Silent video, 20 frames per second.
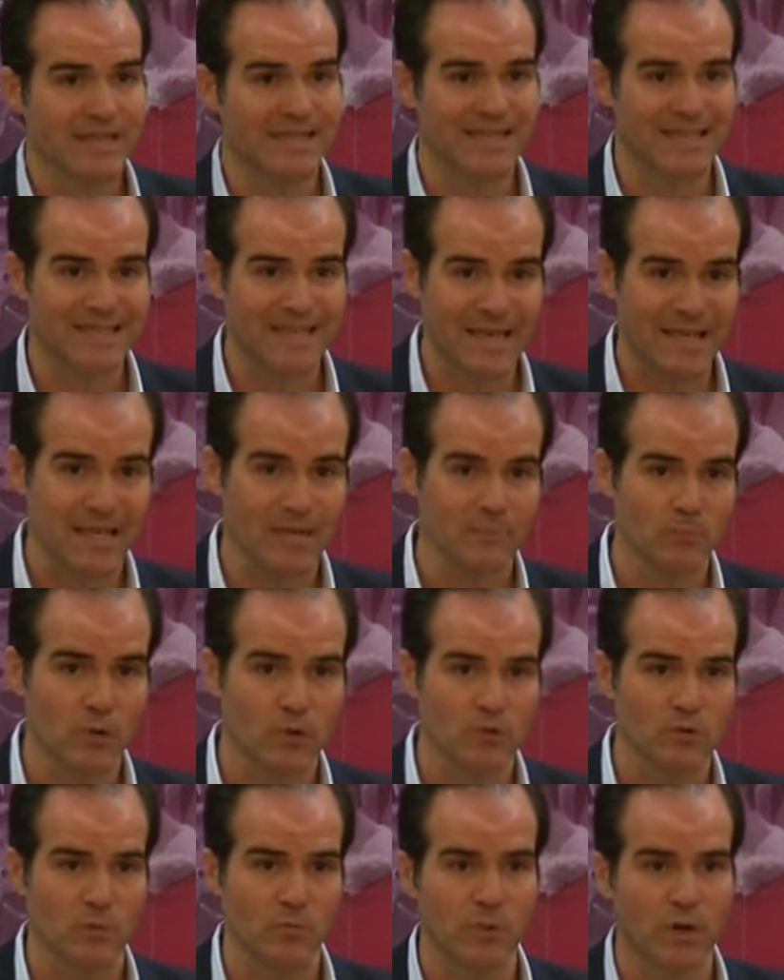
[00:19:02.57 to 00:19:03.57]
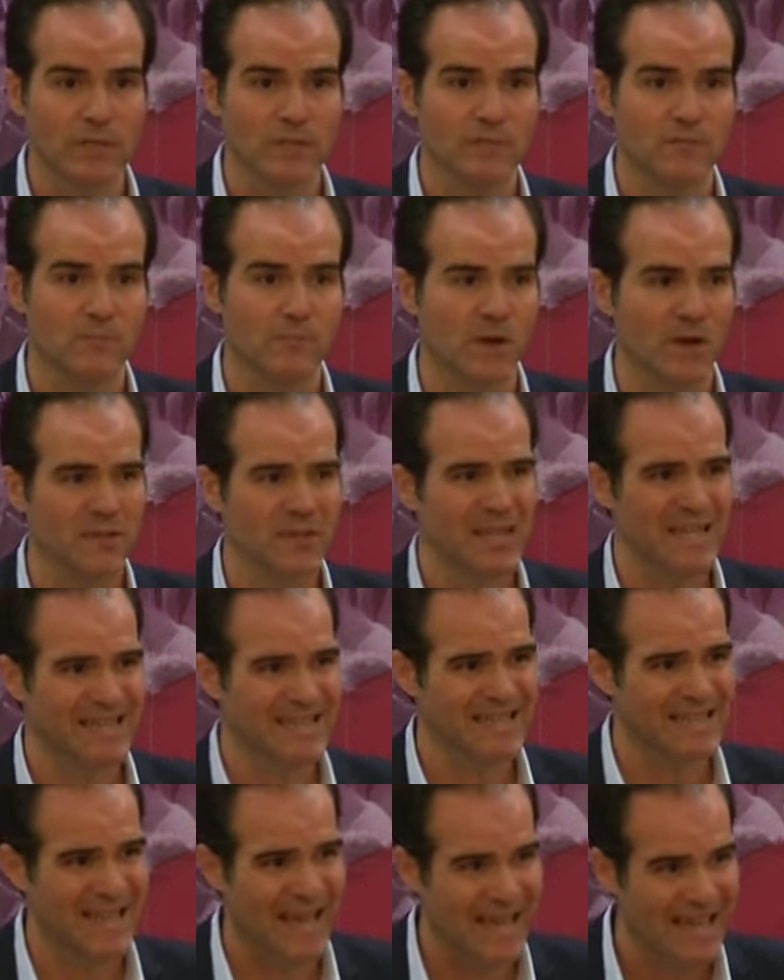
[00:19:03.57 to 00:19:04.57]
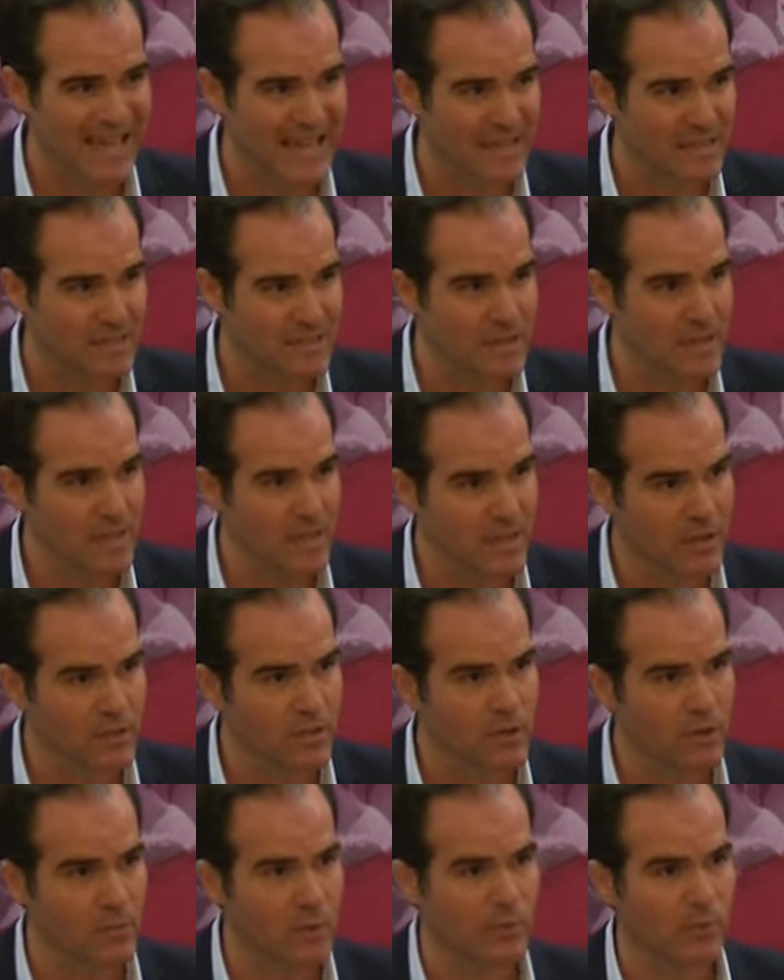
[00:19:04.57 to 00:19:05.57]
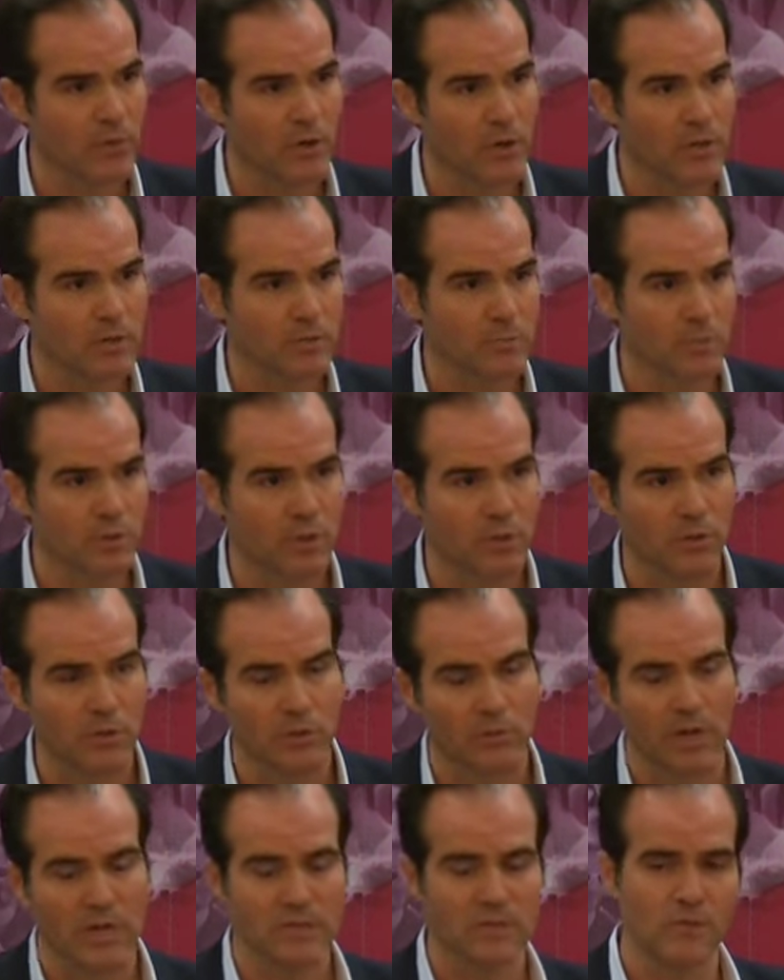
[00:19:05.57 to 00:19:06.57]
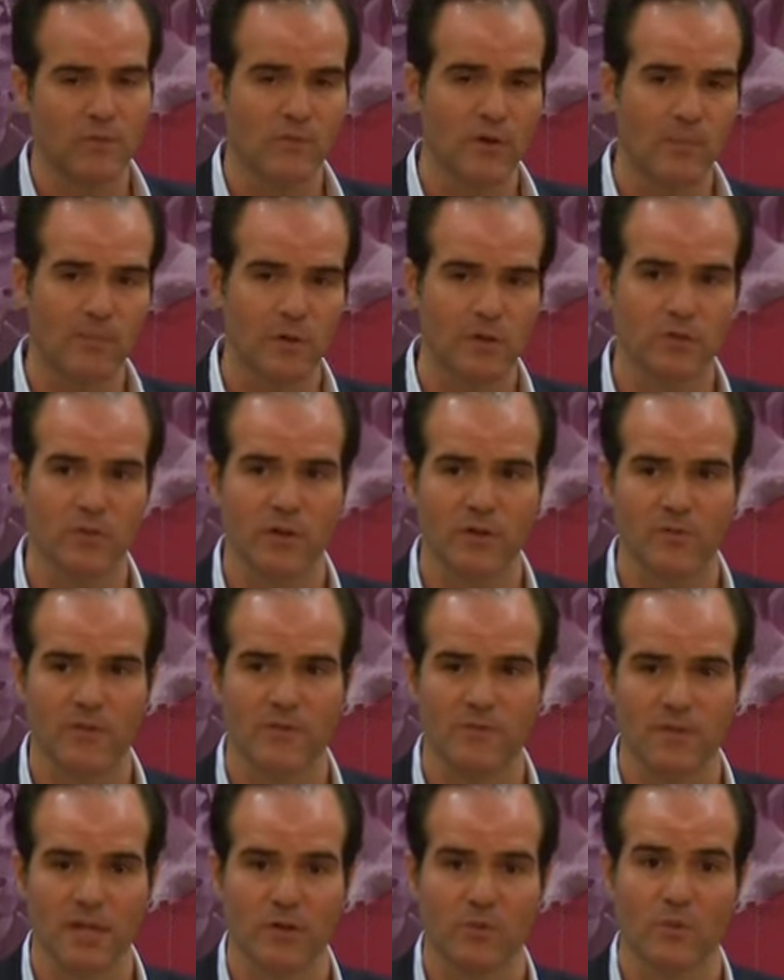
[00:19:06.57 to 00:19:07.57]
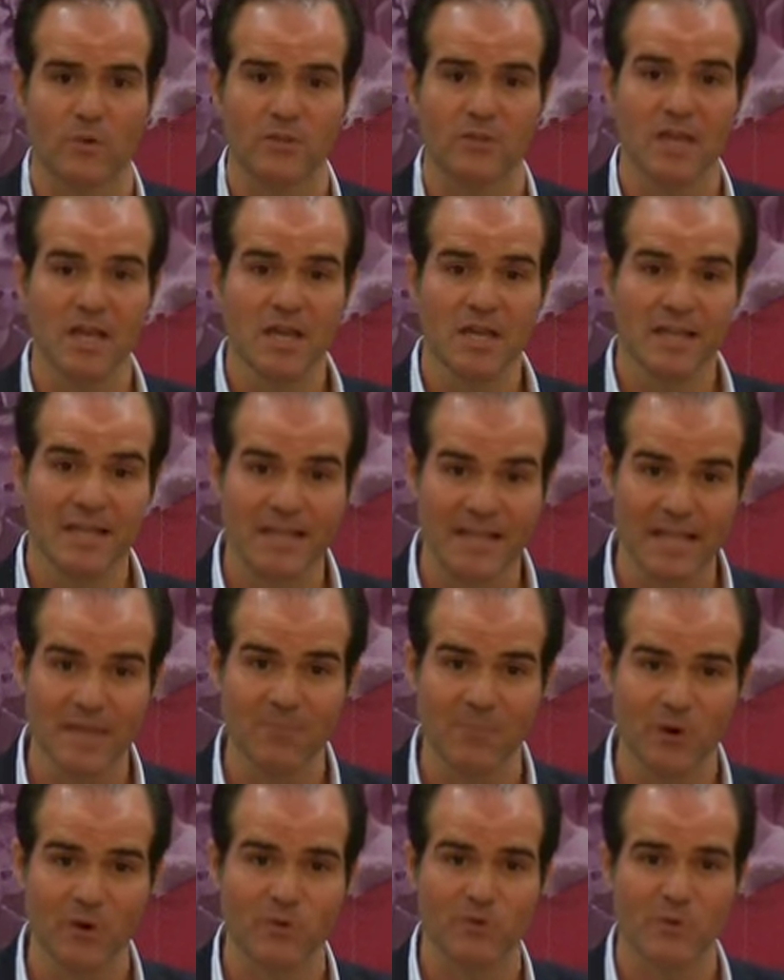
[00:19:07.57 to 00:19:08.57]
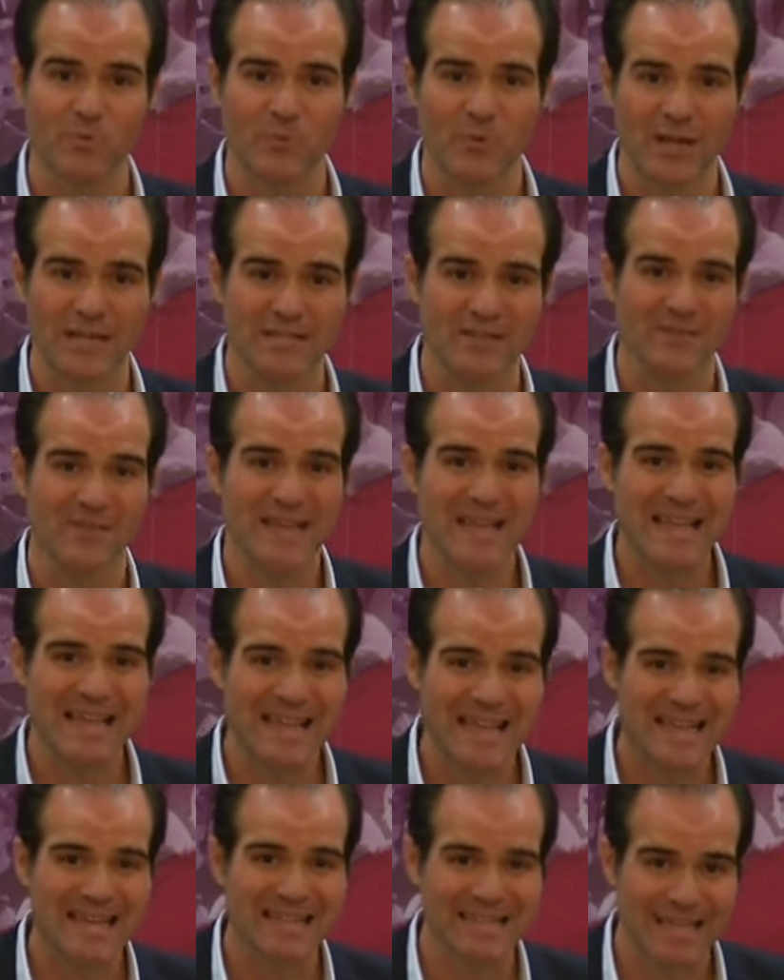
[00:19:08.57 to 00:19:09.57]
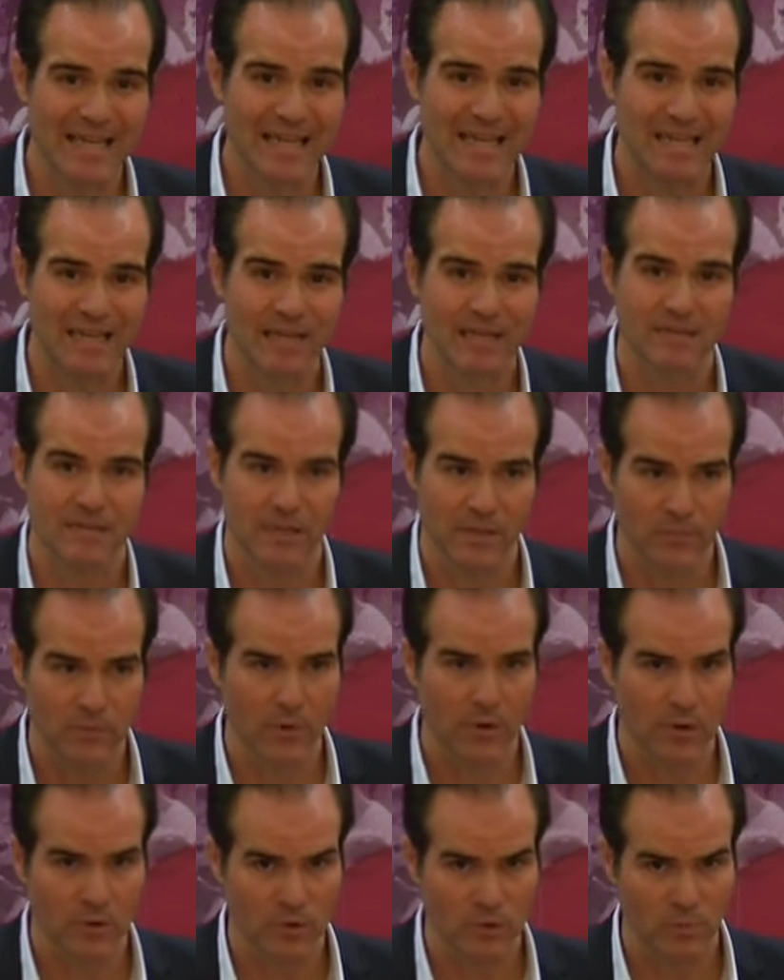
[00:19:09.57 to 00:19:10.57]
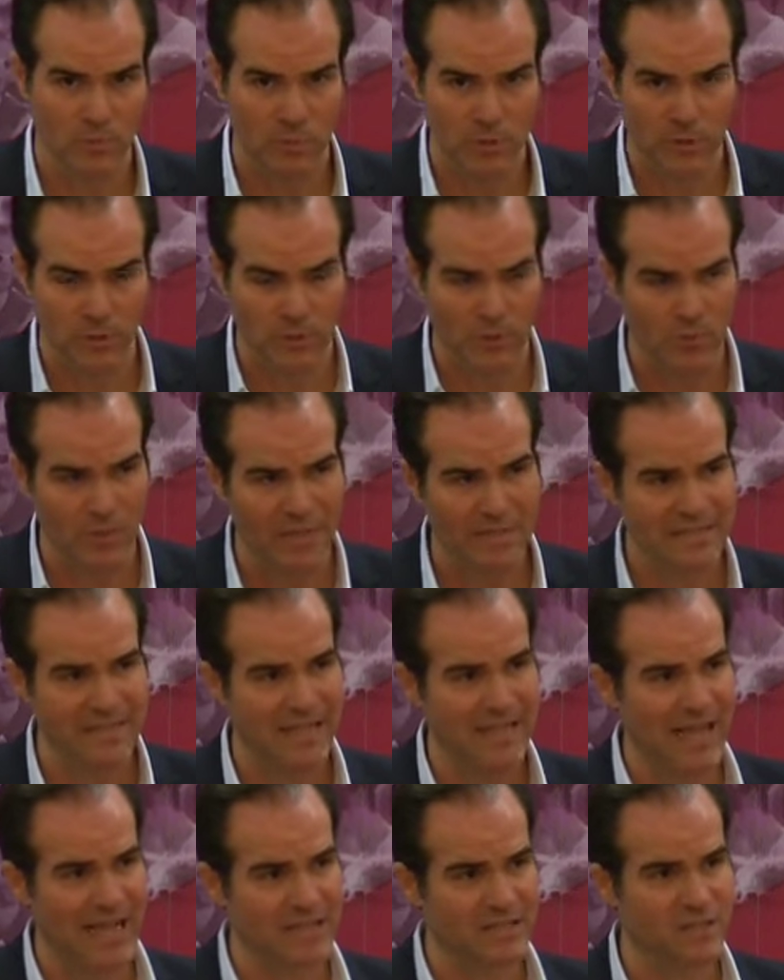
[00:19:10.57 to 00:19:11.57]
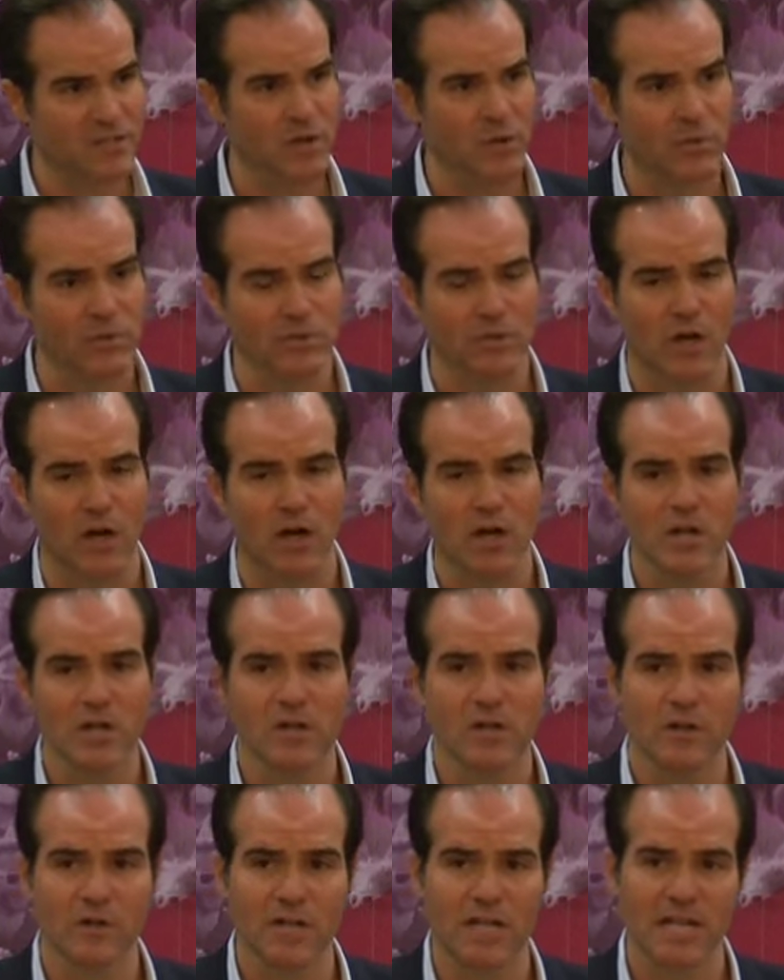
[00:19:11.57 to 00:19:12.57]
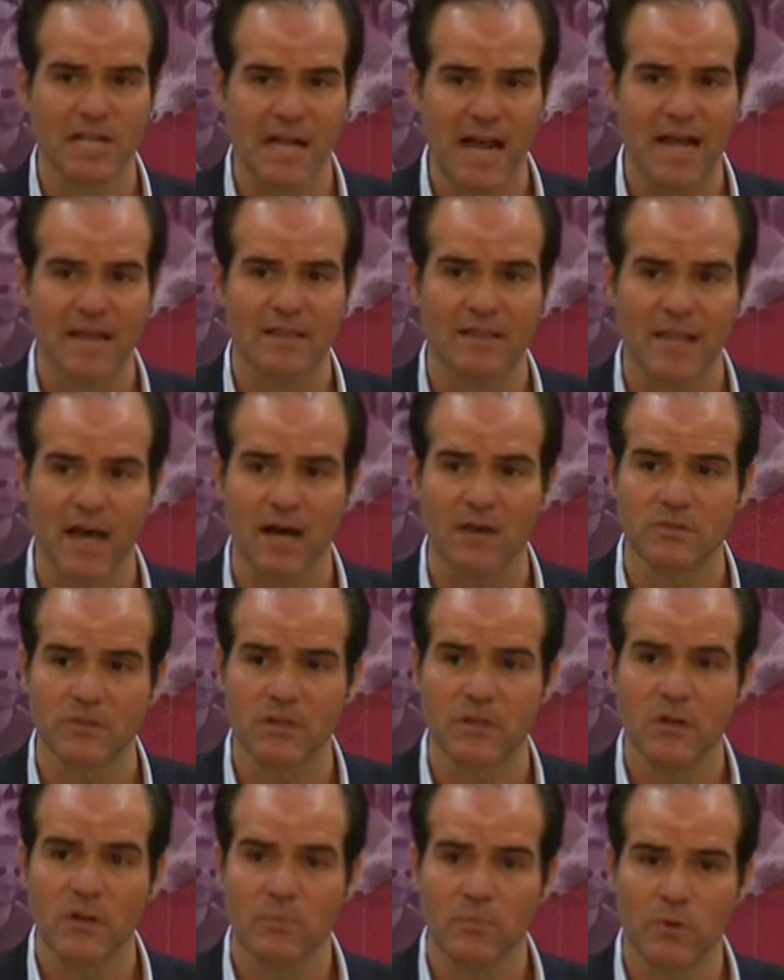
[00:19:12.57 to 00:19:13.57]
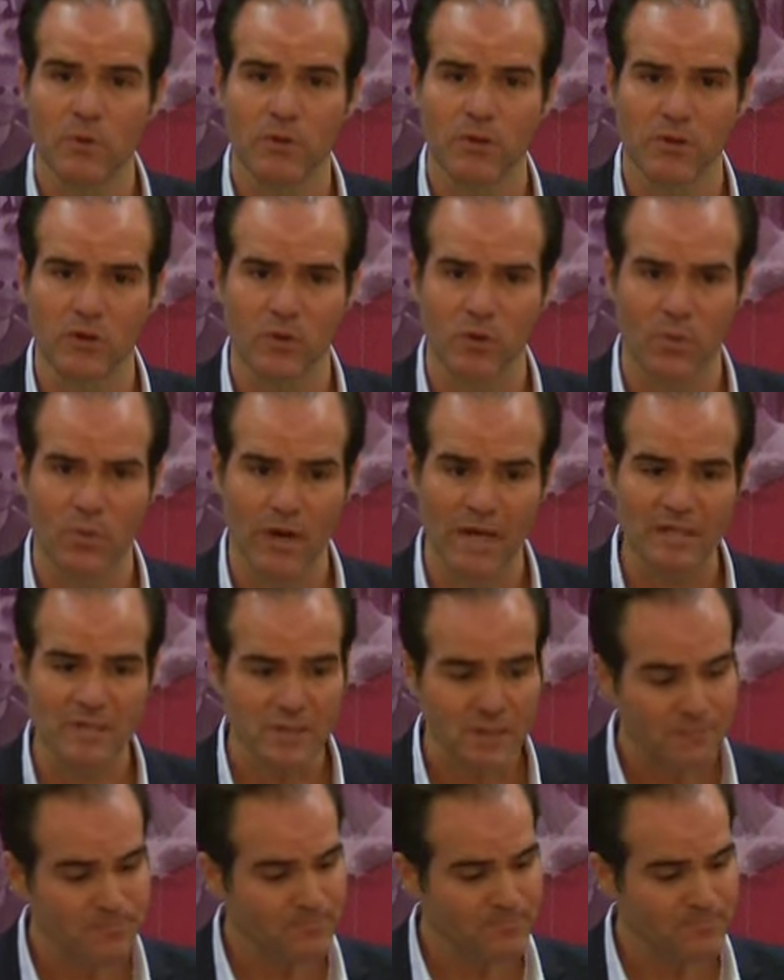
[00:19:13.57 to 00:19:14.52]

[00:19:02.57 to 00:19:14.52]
the second most repressive month in decades in Cuba in regards to political arrests. November 2015 was the most repressive in decades in regards to political arrests. Last year, we saw nearly 9,000 political arrests.